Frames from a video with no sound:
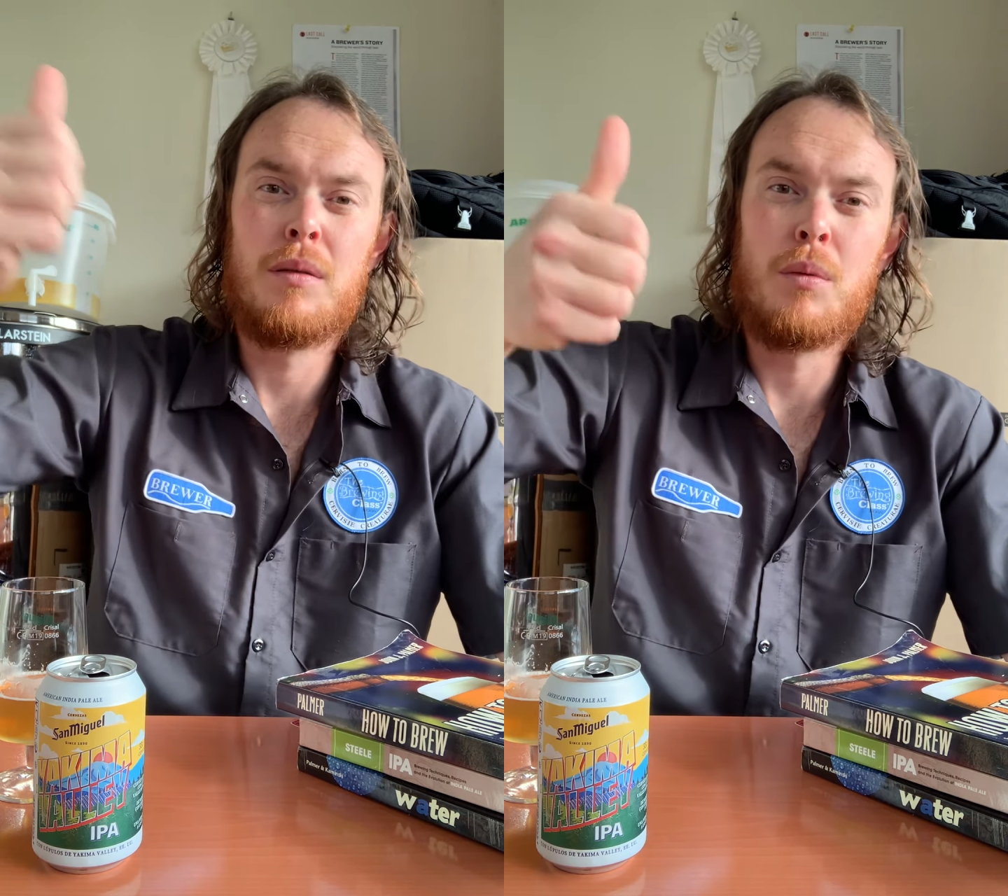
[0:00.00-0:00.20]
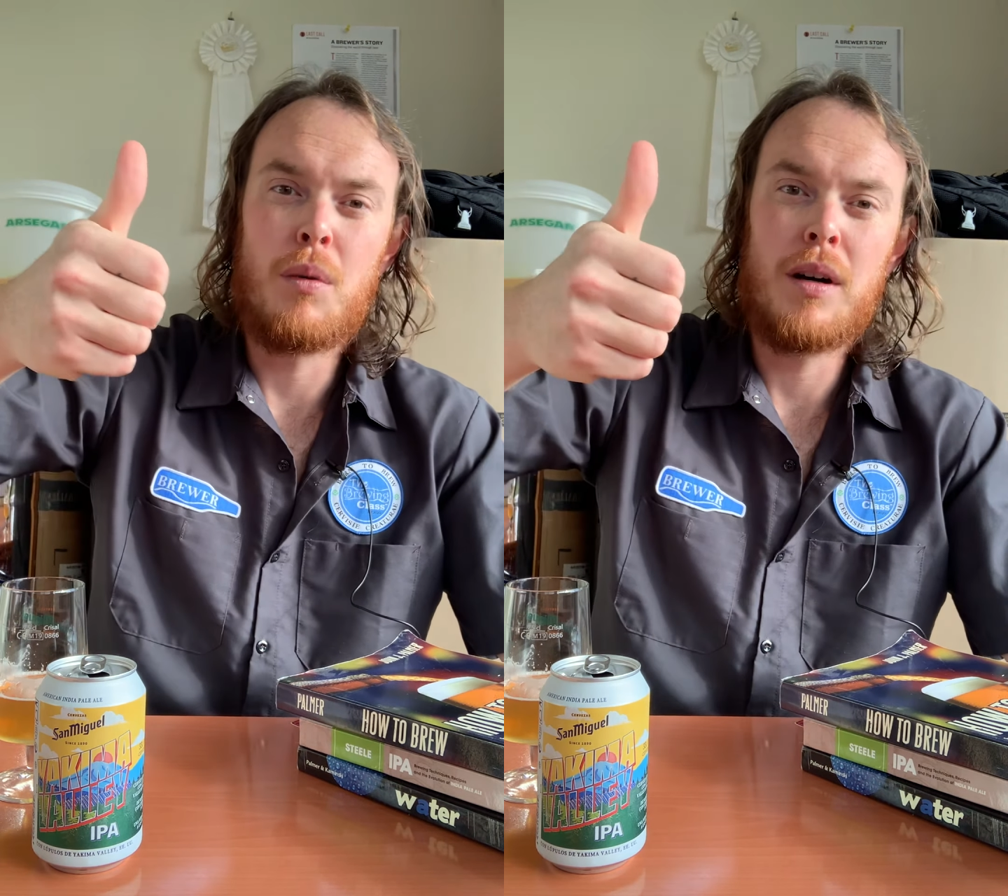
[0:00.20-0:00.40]

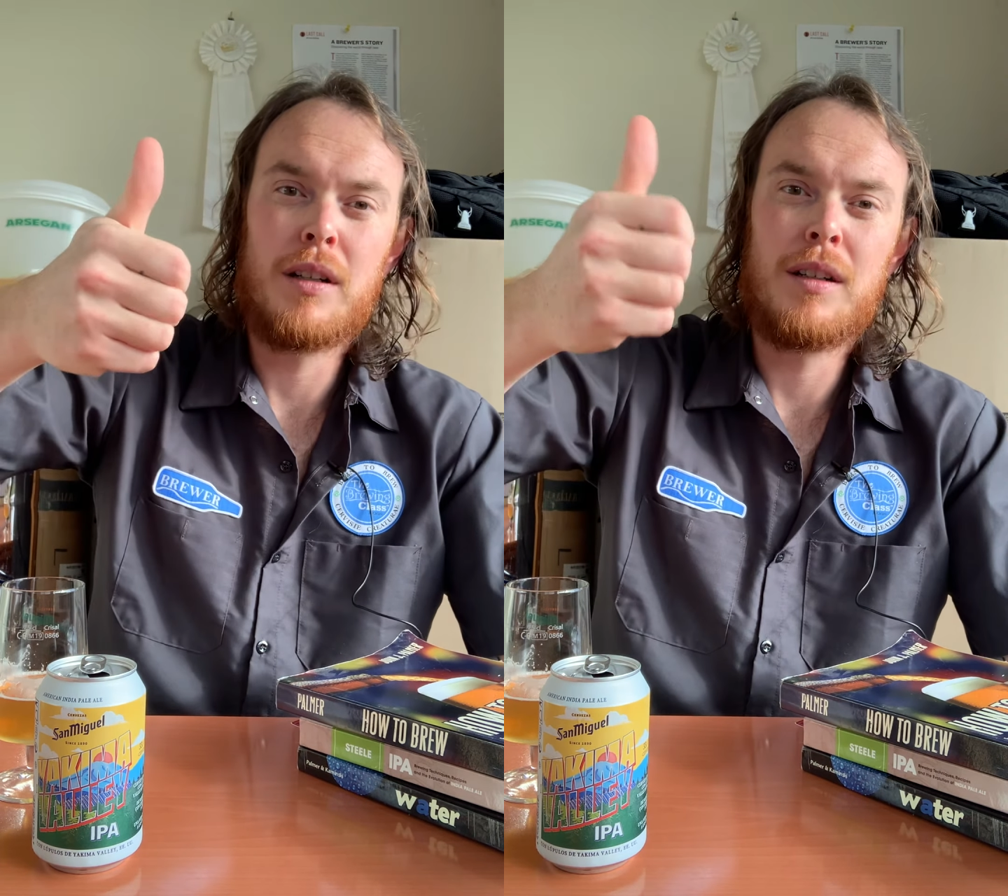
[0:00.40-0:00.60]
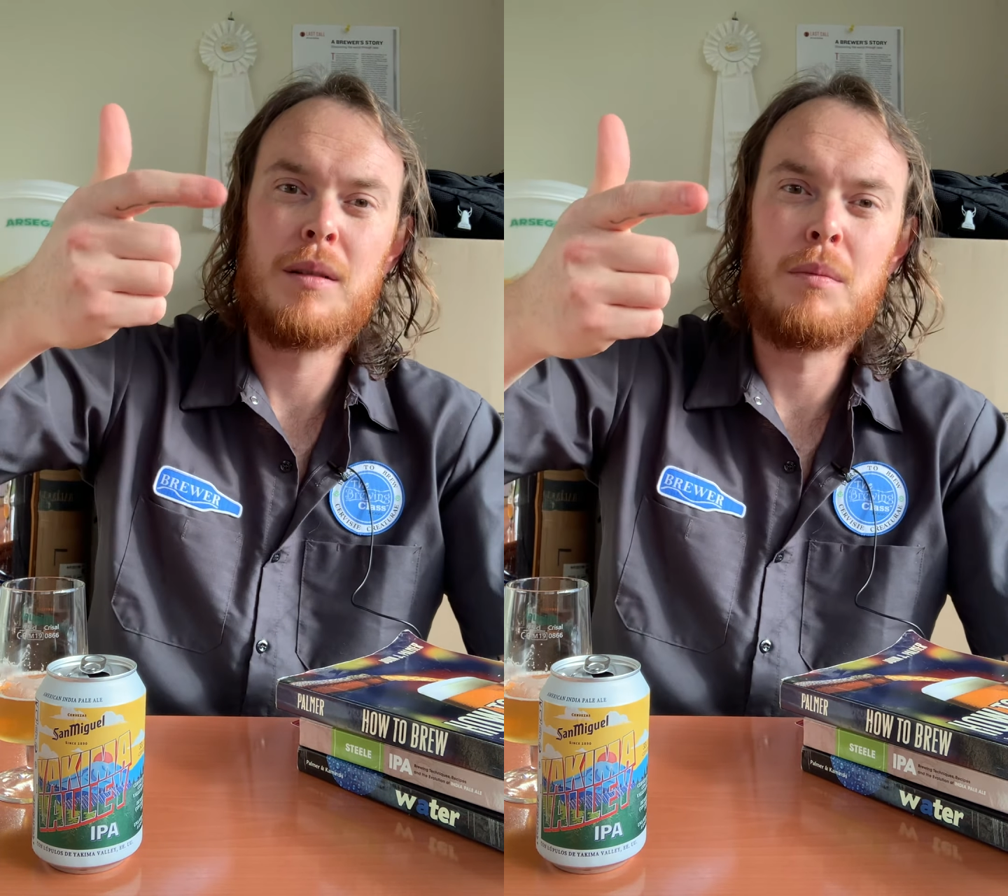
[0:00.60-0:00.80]

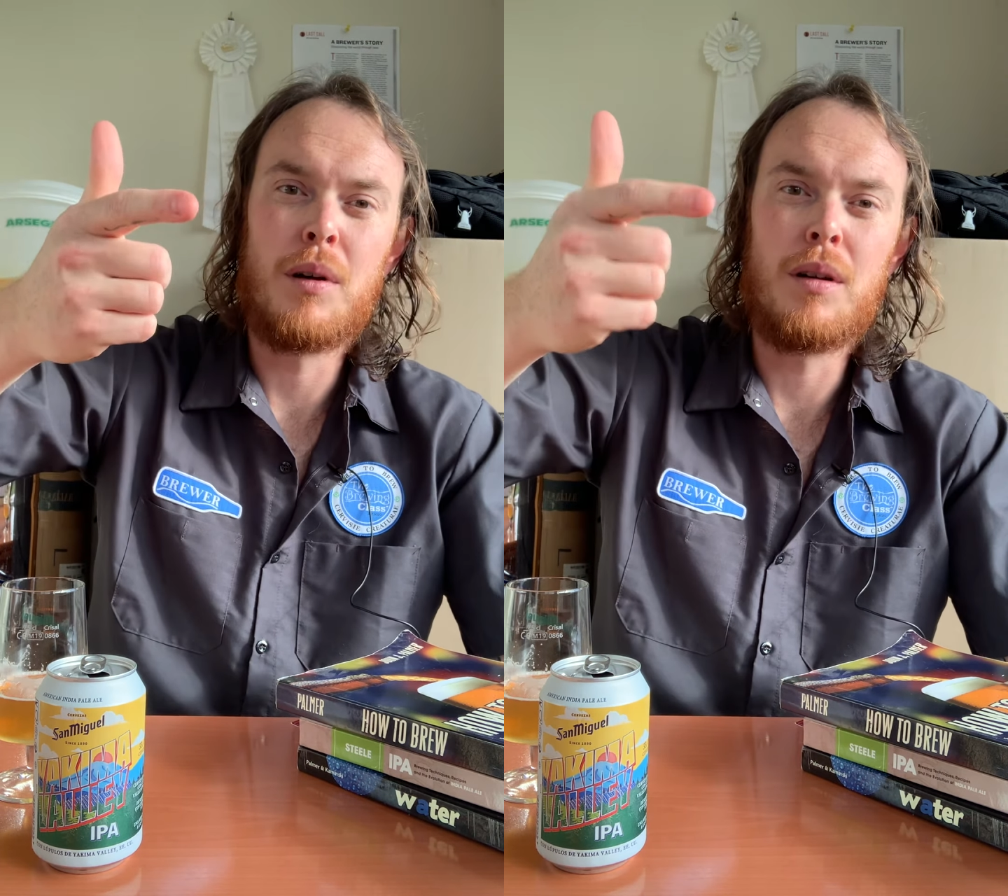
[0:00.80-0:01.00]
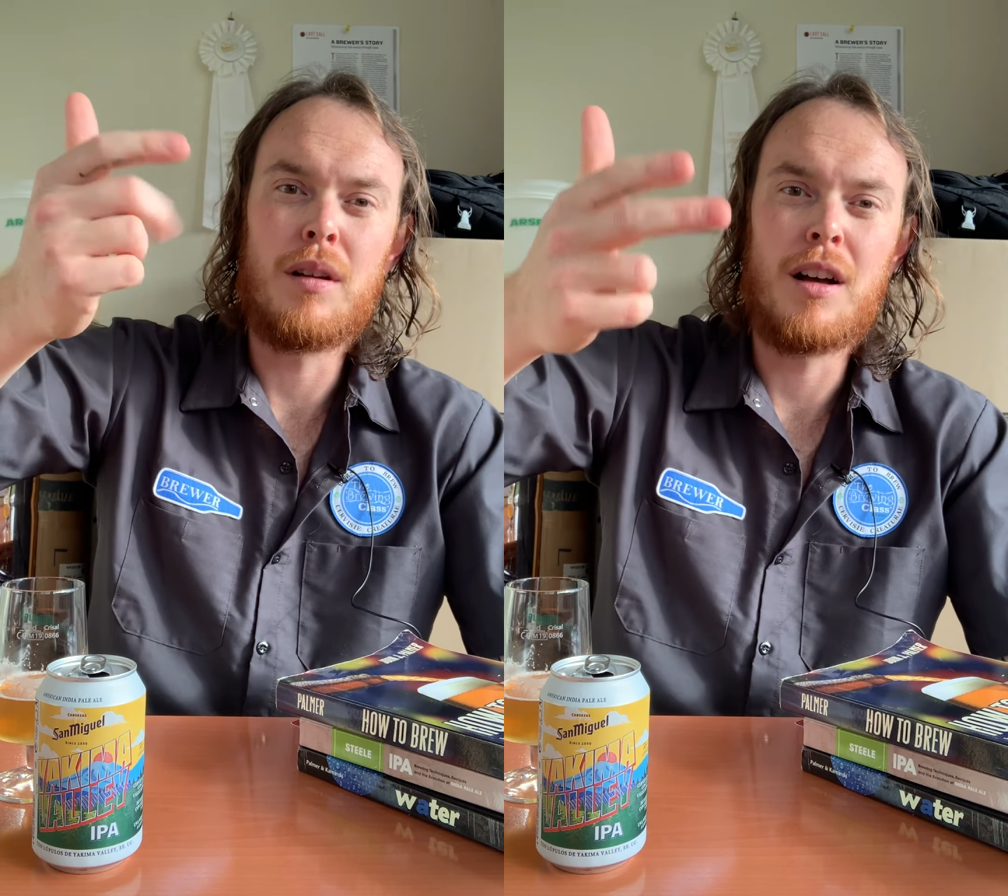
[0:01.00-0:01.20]
water,
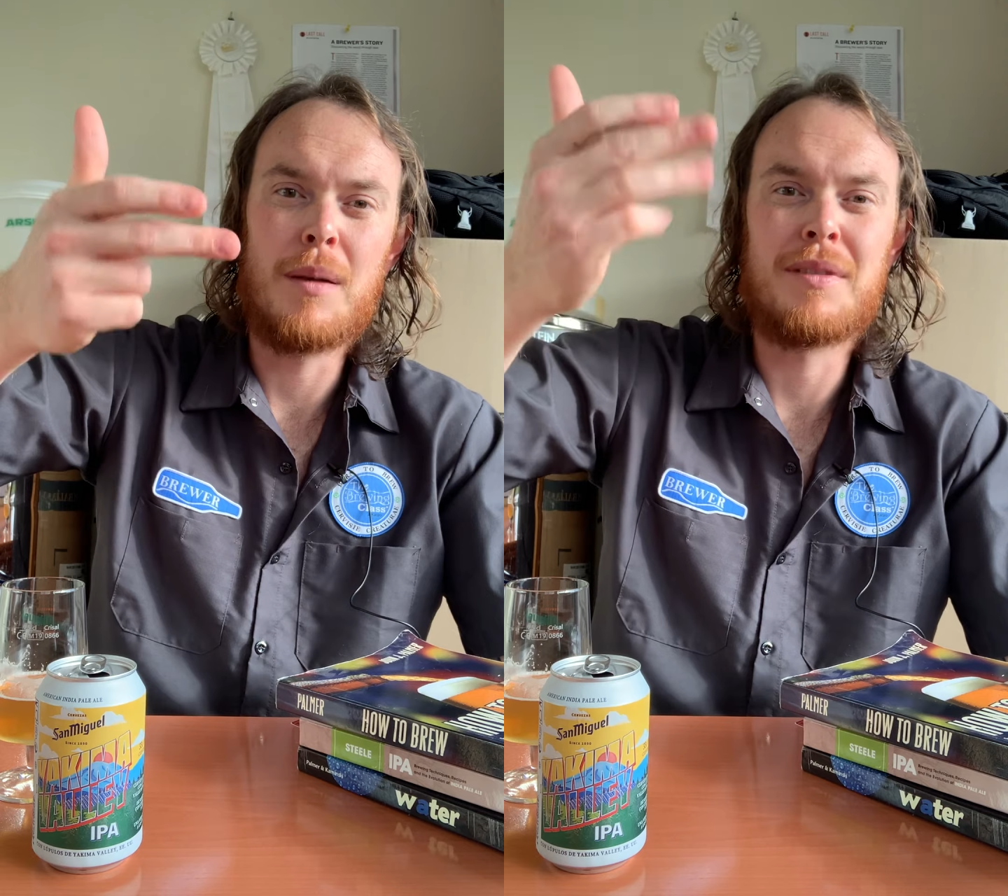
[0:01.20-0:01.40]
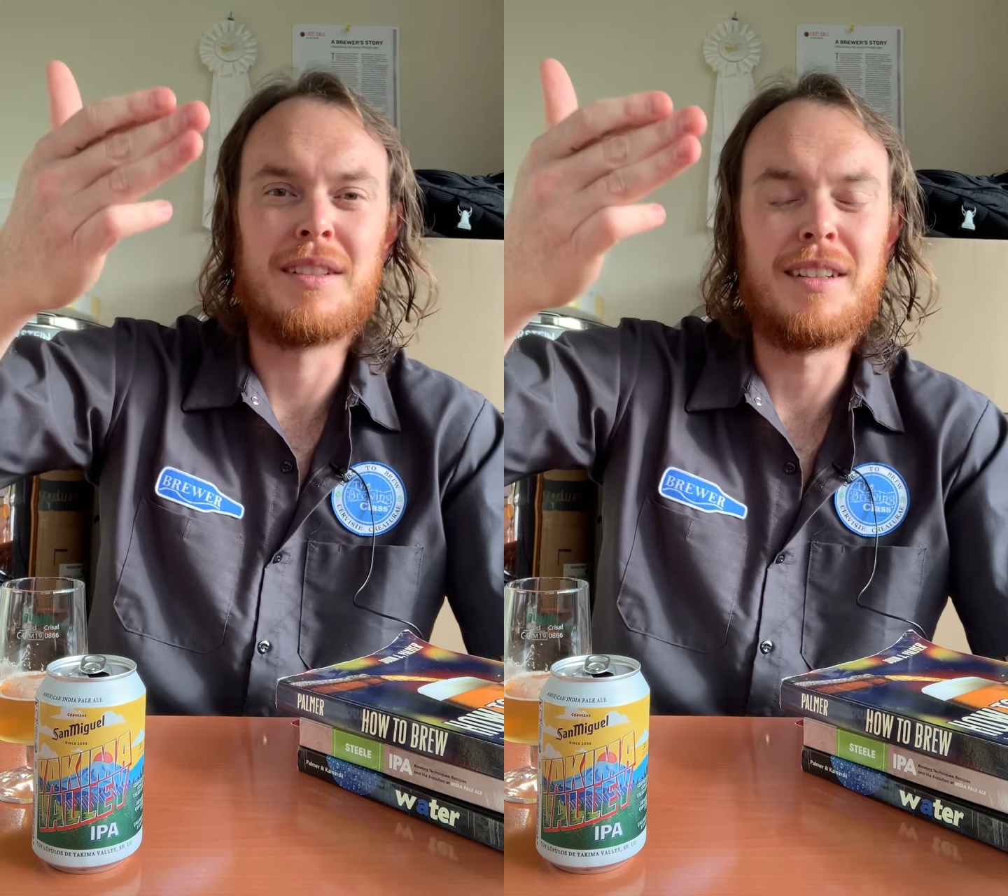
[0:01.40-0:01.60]
malt,
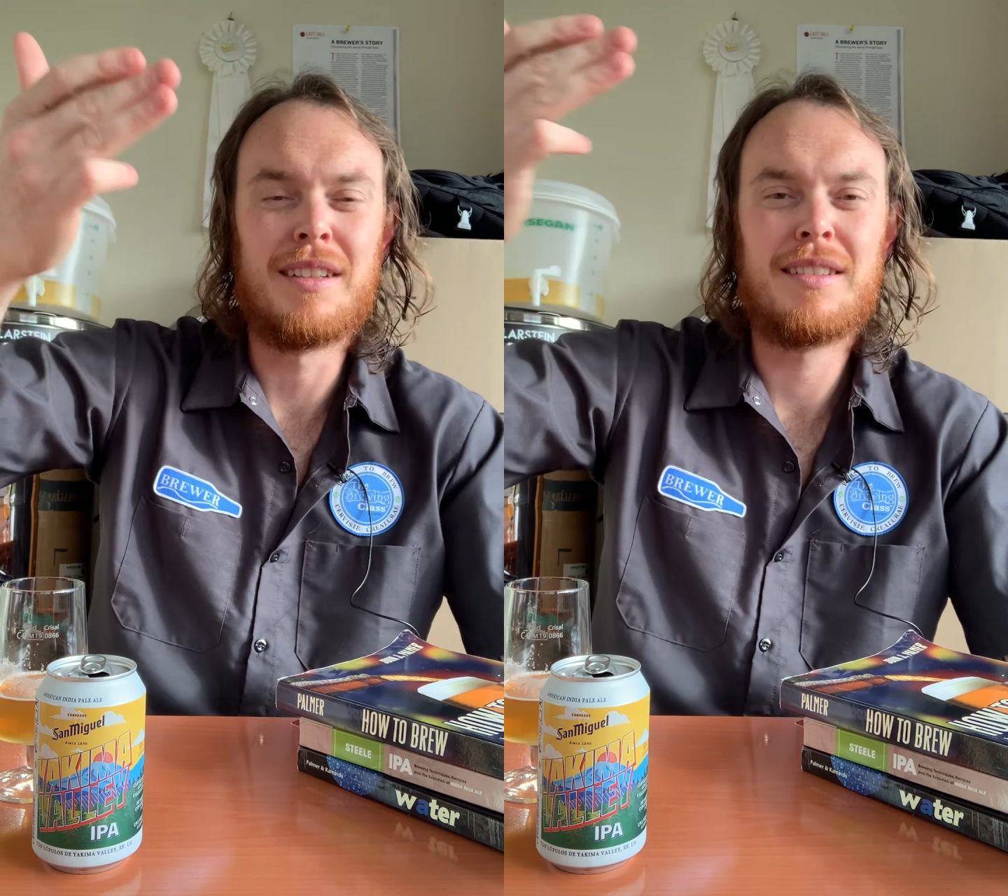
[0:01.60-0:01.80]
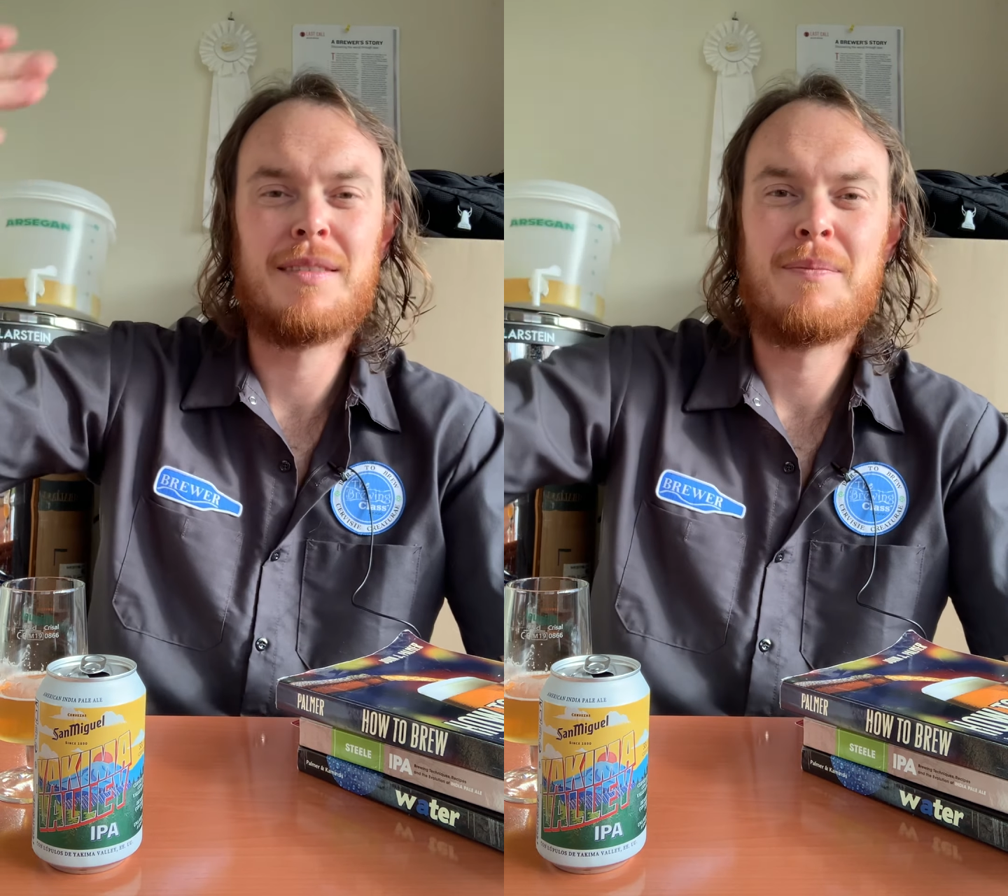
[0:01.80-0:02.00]
hops, and
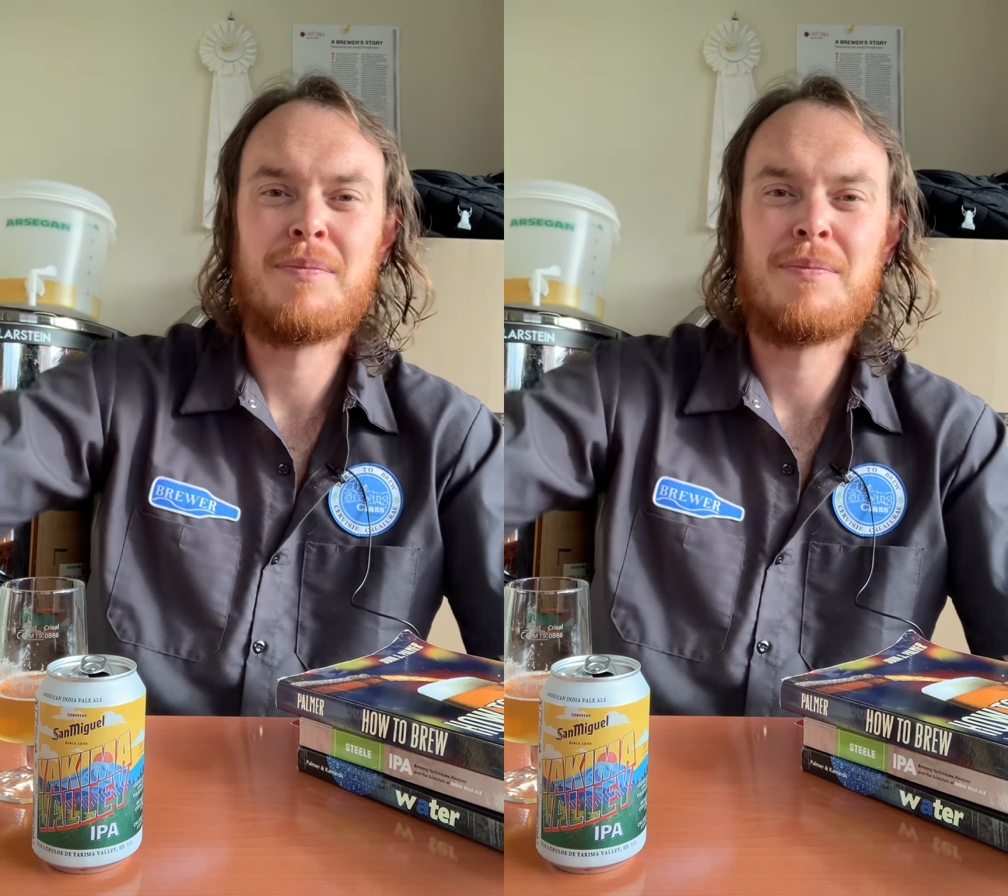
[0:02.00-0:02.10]
yeast.